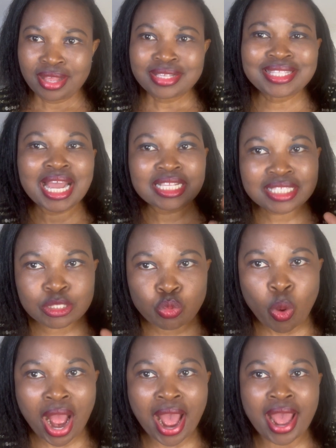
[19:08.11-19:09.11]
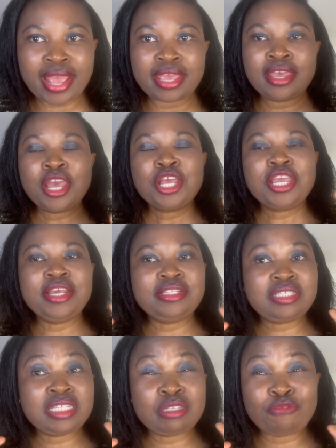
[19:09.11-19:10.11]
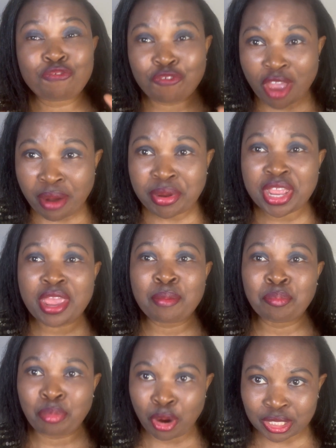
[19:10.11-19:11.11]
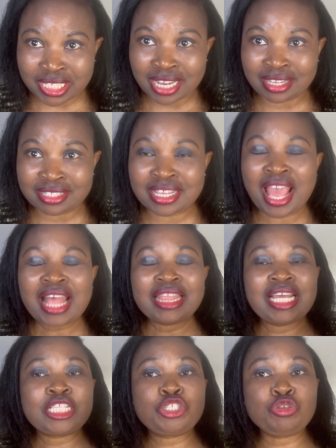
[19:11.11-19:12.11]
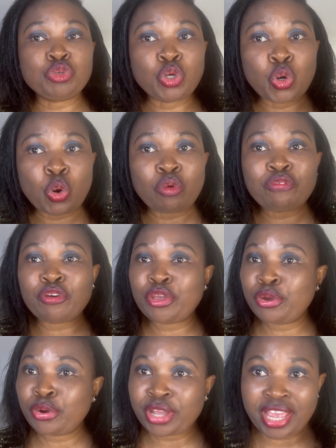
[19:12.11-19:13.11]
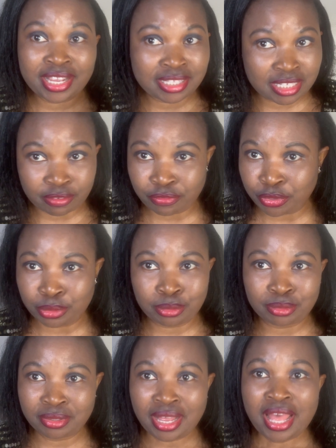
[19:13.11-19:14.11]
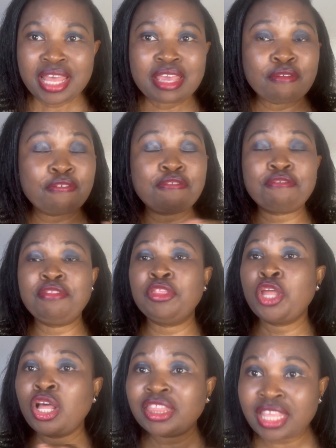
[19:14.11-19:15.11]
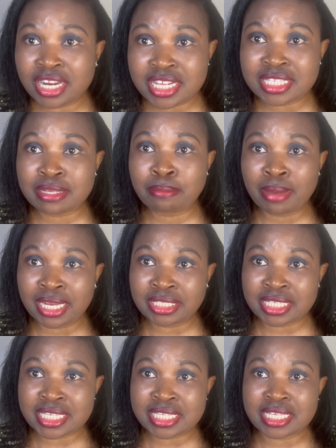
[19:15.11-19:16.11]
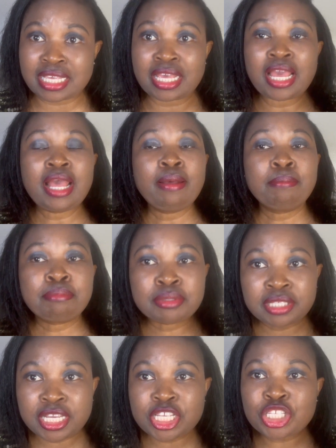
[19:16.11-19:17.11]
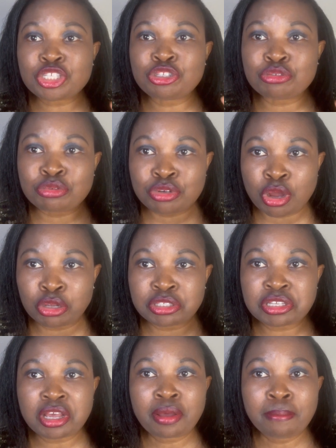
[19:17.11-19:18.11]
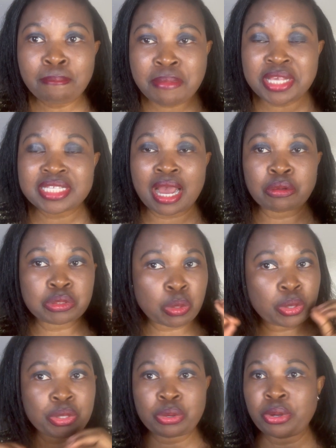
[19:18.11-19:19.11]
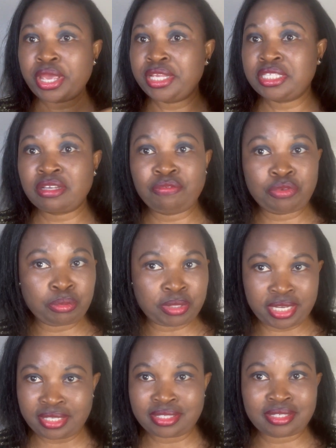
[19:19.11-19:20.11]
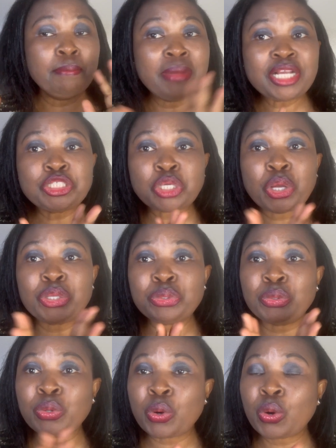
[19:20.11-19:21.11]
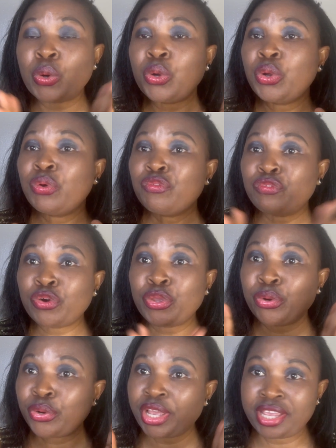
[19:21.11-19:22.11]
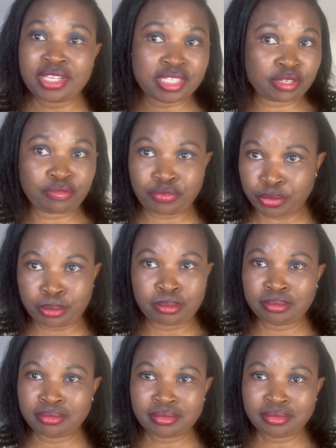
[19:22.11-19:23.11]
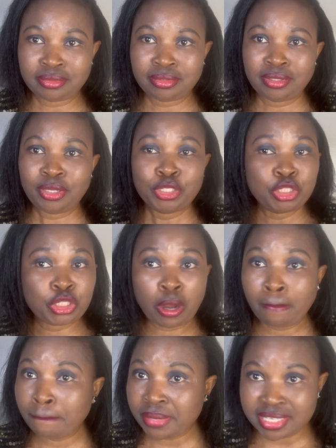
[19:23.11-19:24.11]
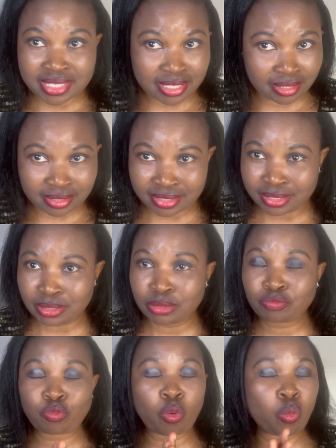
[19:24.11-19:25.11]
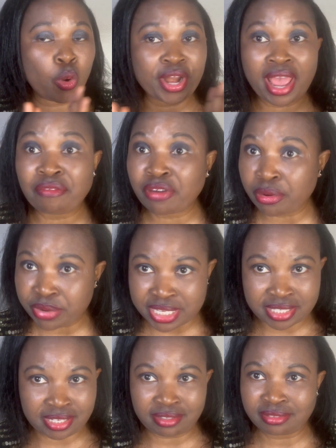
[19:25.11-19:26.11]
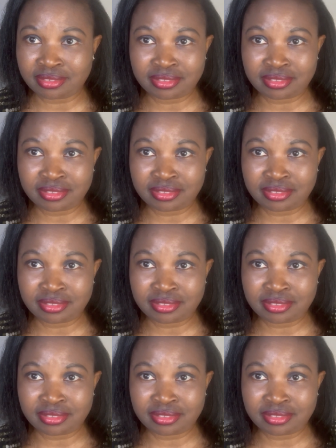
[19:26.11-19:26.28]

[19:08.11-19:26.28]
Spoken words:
That's why it is very important that you go for your interview. If nothing is emergency, please do not miss out on your interview date. Make sure you go for your interview. Don't miss it for whatever reason.